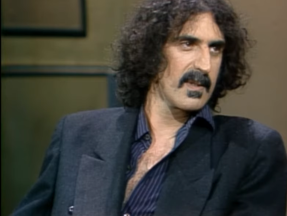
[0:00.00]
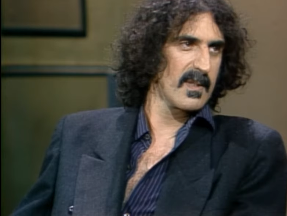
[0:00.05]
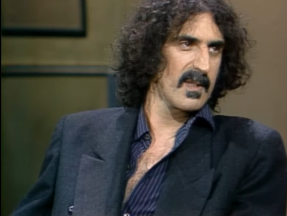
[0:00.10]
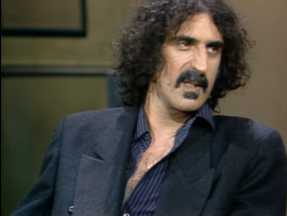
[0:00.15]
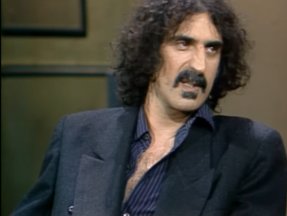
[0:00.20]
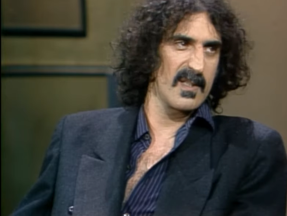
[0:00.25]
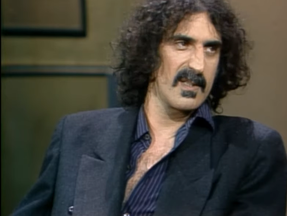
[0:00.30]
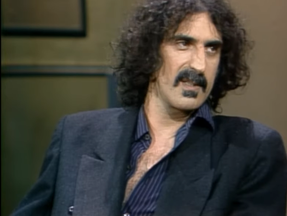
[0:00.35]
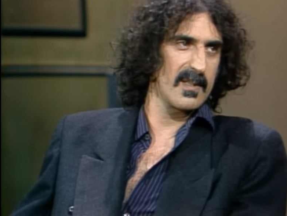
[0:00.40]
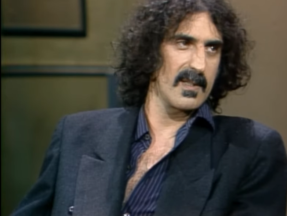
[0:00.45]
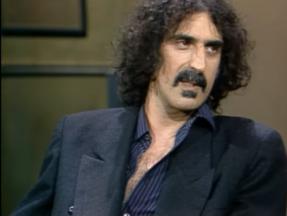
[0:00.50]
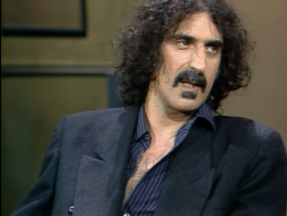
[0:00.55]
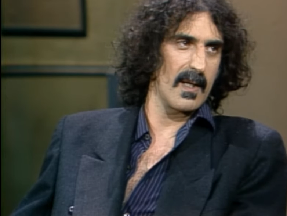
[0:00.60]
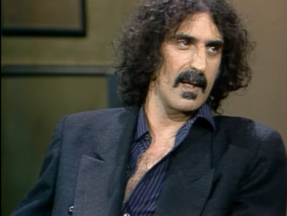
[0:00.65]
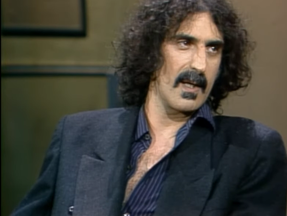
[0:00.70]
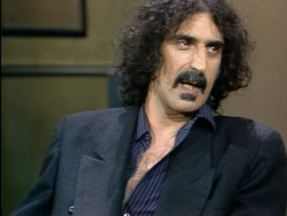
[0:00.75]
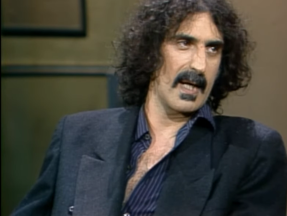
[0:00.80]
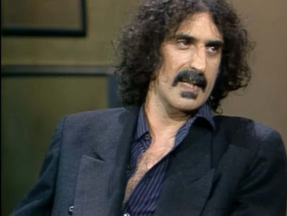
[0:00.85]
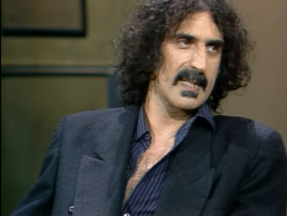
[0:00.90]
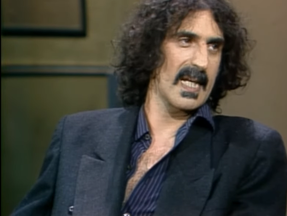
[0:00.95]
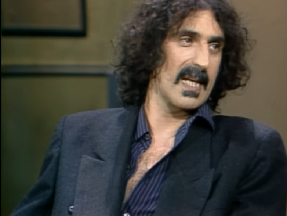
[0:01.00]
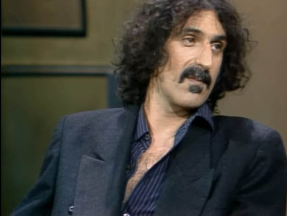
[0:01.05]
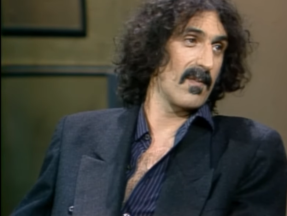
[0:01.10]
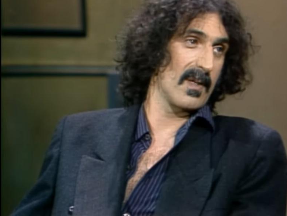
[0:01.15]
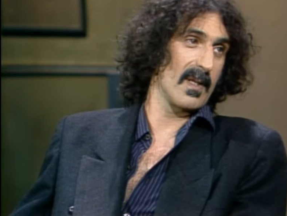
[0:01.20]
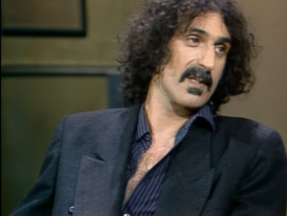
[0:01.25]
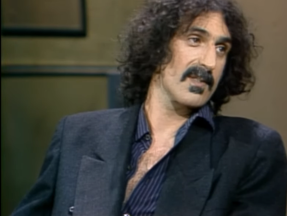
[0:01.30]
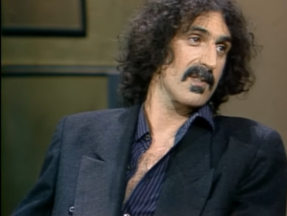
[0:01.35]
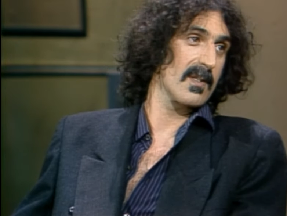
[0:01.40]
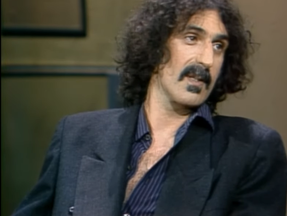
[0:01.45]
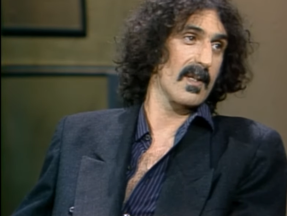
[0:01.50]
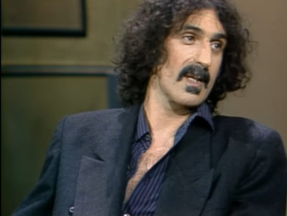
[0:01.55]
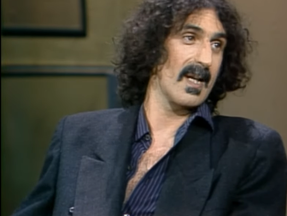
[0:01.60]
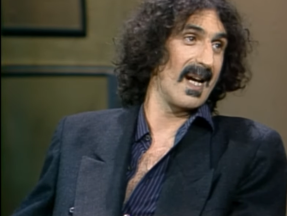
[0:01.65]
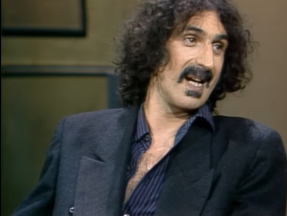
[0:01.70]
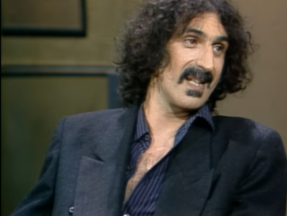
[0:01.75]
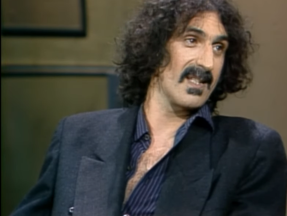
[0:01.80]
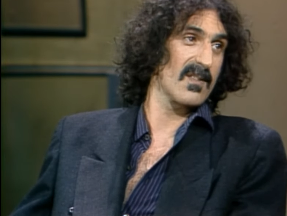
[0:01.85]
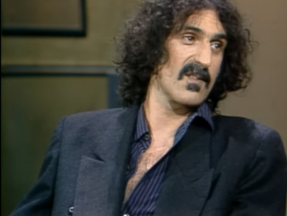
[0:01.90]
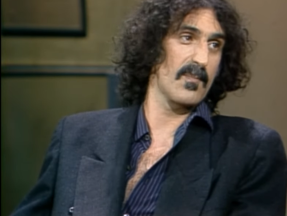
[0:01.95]
And I gave a list of the
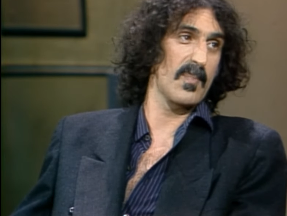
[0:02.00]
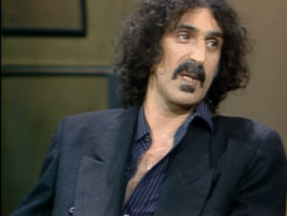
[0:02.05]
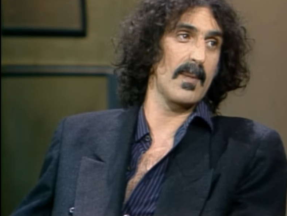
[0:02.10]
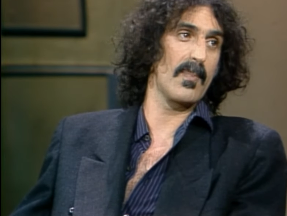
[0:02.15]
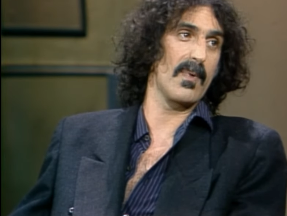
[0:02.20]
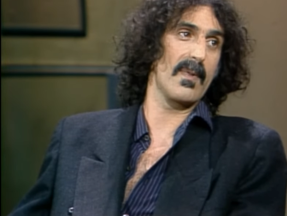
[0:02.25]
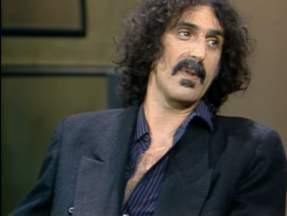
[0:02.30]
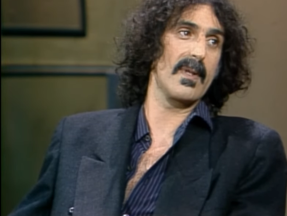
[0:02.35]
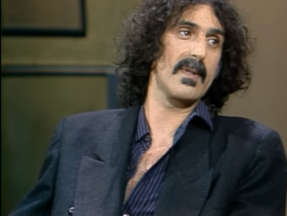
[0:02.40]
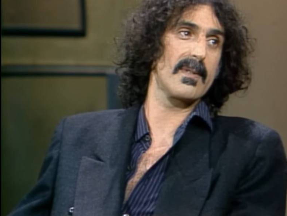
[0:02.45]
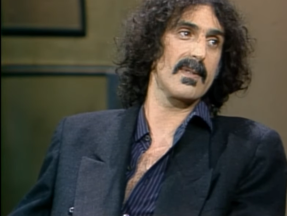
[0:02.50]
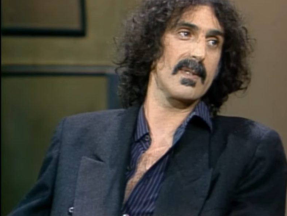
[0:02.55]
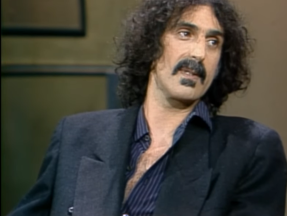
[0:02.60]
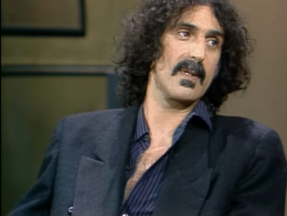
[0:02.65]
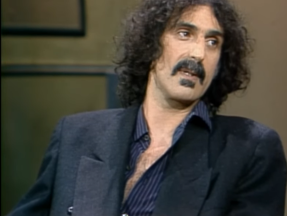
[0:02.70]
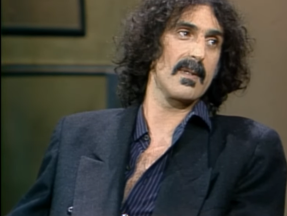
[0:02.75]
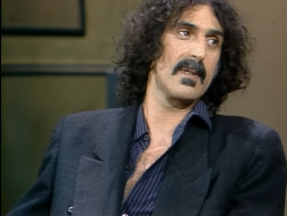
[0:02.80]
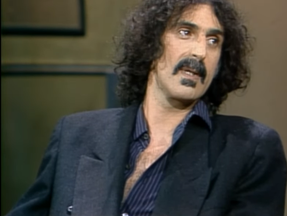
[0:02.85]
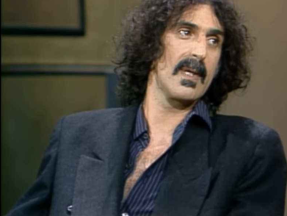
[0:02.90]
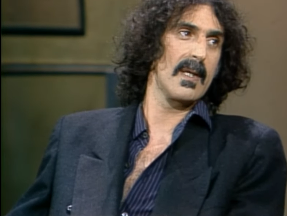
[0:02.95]
kinds of people that,